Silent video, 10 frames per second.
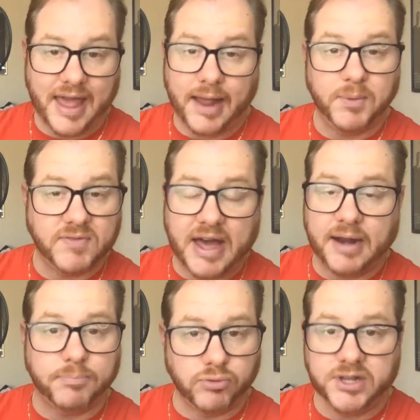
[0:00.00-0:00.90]
hey, we've got
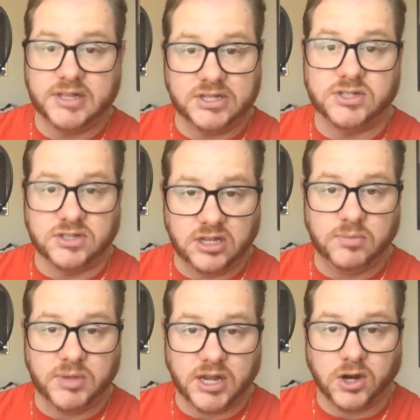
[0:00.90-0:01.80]
a pretty decent
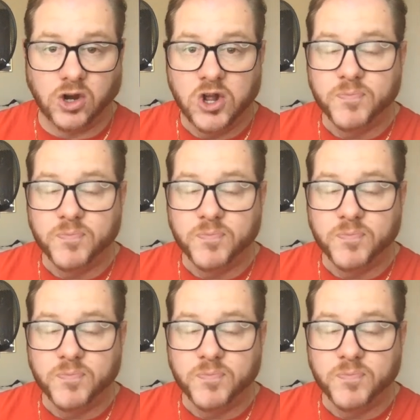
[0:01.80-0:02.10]
team here.